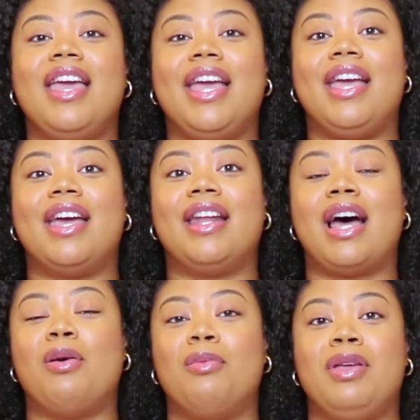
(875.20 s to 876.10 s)
and
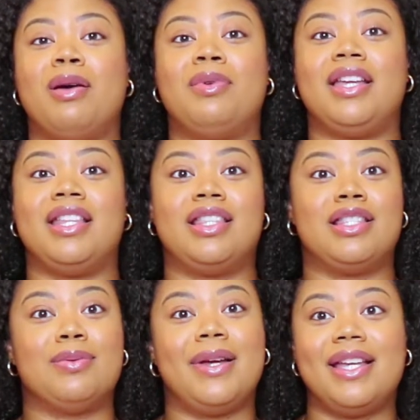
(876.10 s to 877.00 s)
I would be able to get the
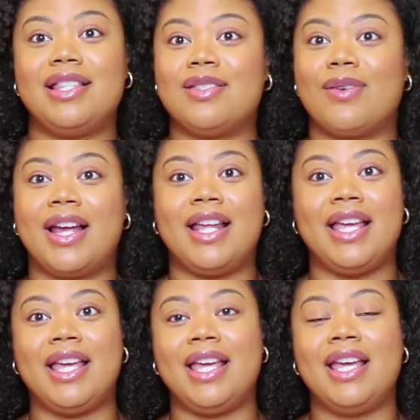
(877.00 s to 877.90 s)
twins
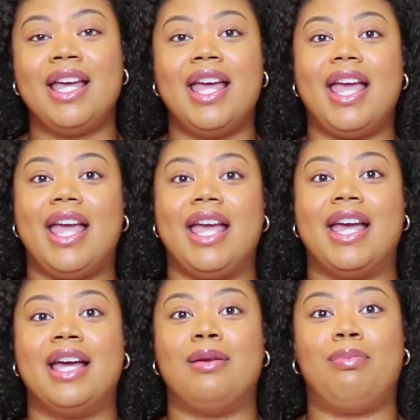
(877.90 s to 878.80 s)
ready
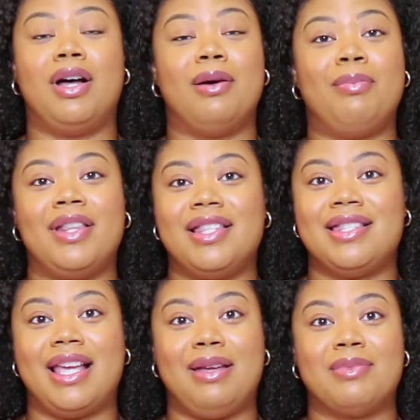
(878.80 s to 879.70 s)
and pump at the
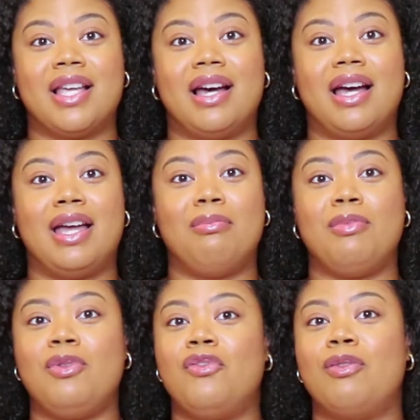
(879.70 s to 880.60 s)
same time,
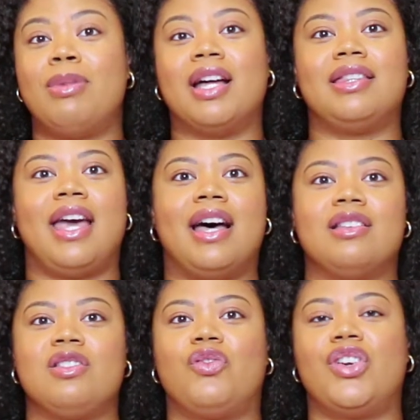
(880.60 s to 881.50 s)
move about the
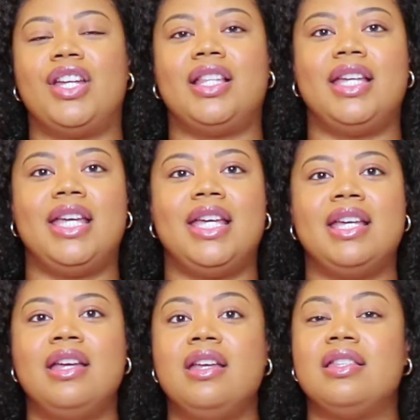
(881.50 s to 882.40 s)
house
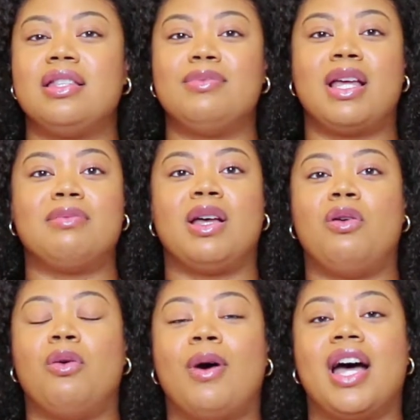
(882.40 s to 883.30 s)
freely. Sometimes I
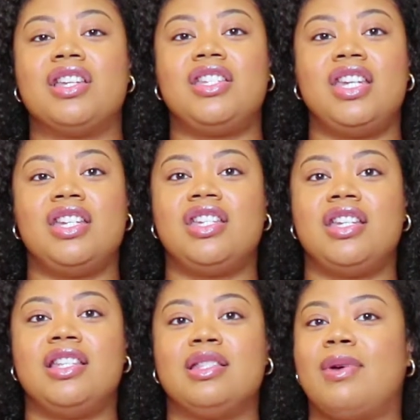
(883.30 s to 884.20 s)
would wash
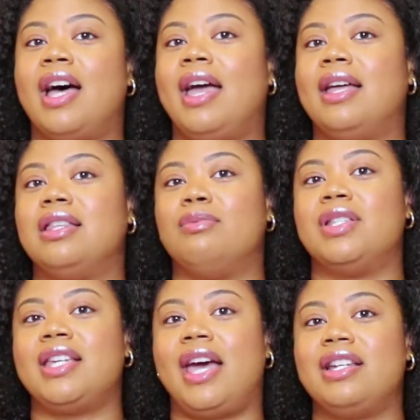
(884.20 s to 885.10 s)
dishes while I had them
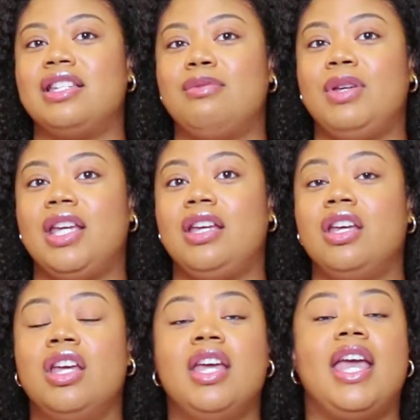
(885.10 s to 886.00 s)
attached to
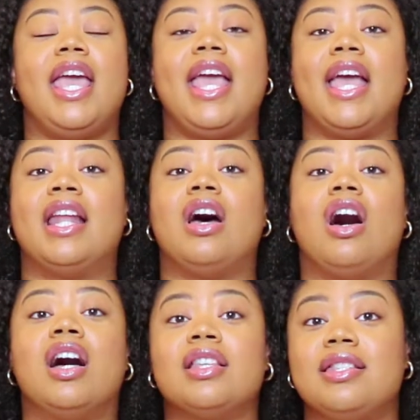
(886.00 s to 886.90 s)
me. And
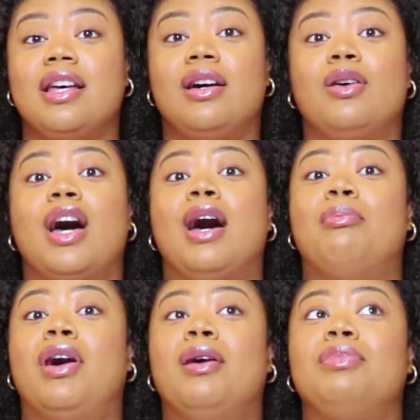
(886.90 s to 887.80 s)
also
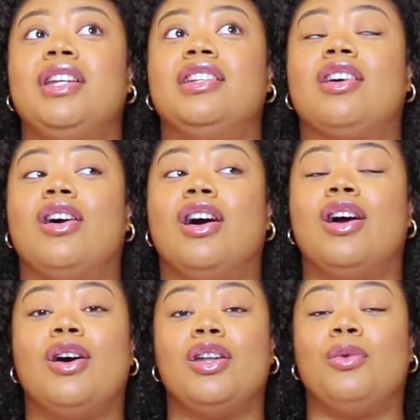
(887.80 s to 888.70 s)
I pumped in the
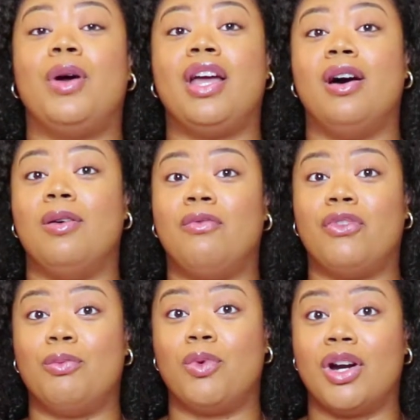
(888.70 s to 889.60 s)
car on the way home
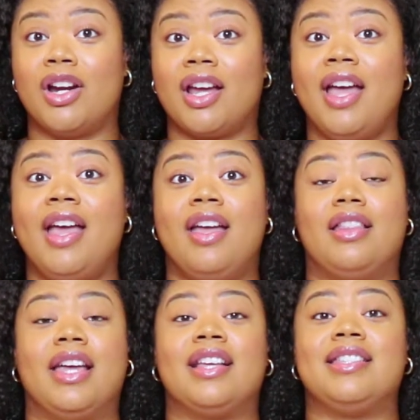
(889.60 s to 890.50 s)
from work.
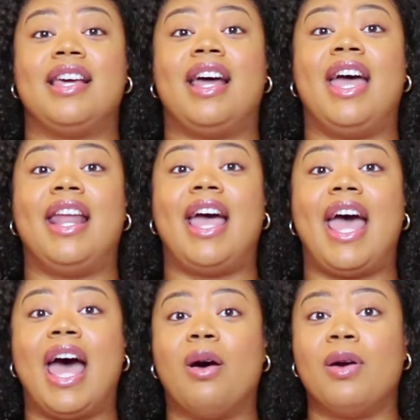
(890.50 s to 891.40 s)
Like I said, I had an
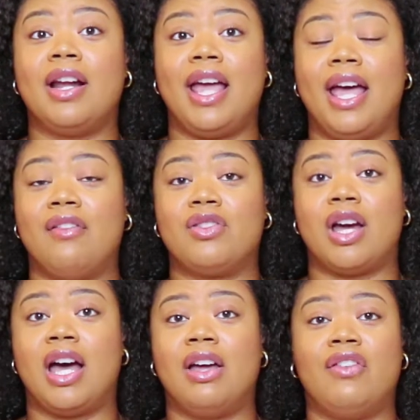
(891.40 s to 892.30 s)
1.5-hour
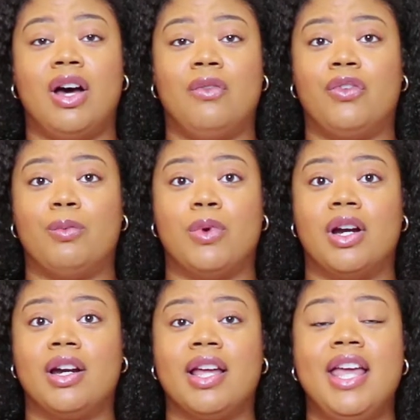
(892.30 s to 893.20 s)
drive home from
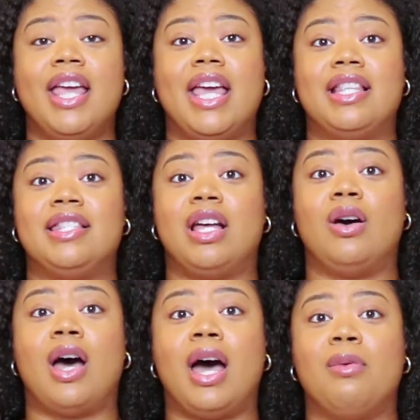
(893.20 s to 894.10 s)
work, and so
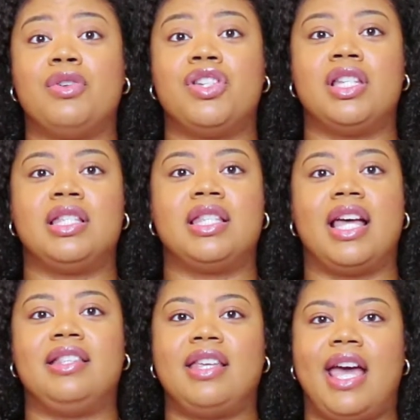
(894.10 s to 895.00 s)
I would just
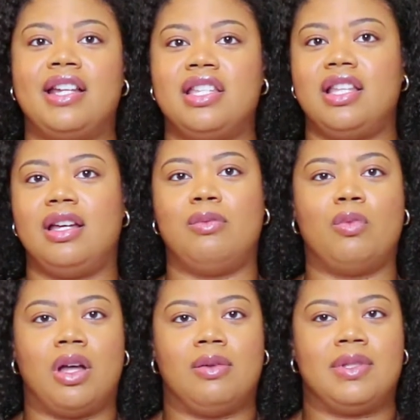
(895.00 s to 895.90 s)
attach
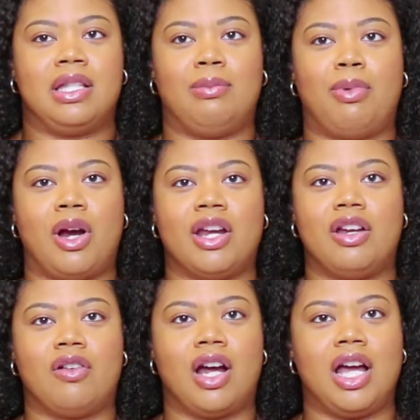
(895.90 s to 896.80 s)
them while I was in the
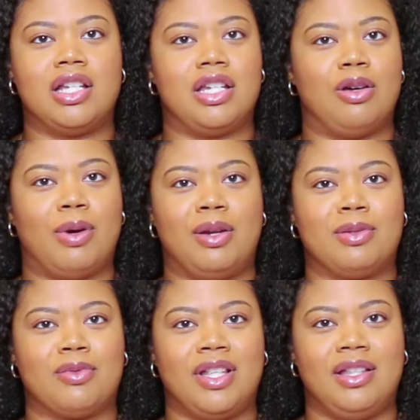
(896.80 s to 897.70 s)
parking garage and nobody
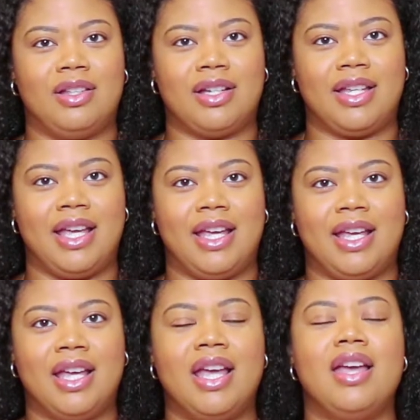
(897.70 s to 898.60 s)
was really
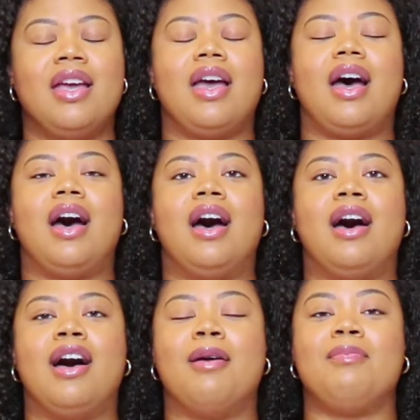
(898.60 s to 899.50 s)
looking.
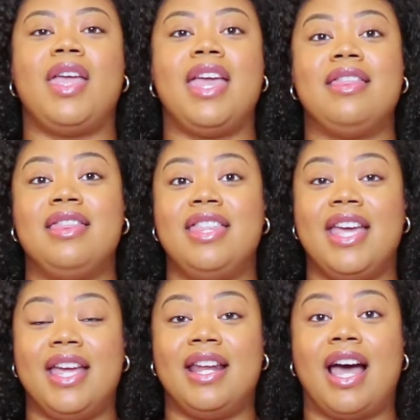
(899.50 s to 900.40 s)
And
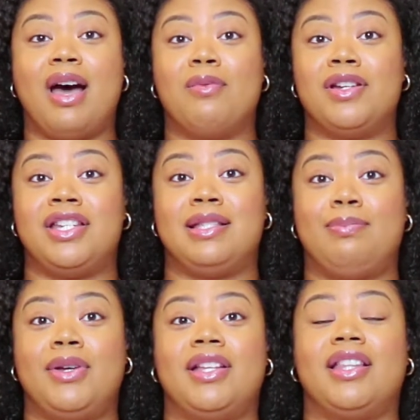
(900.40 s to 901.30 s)
then I would
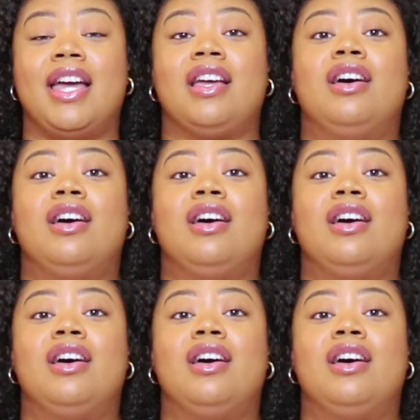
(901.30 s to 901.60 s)
just put like